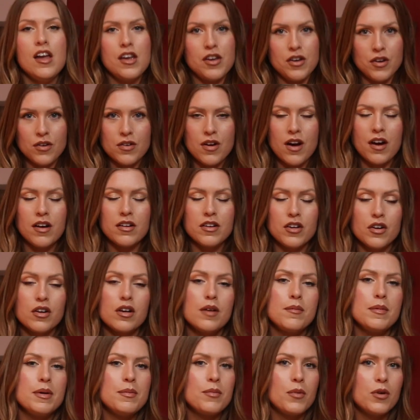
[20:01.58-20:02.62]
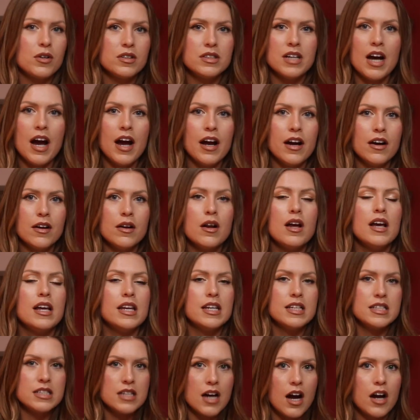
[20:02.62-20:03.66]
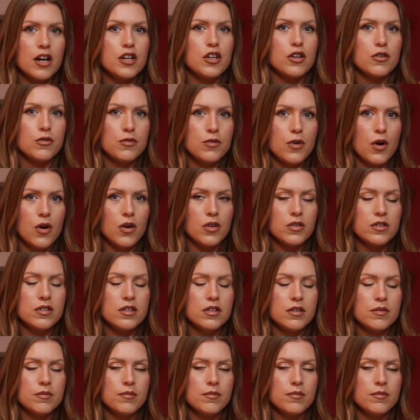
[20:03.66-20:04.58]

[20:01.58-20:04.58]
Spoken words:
You're going to be more tired. It is not your fault.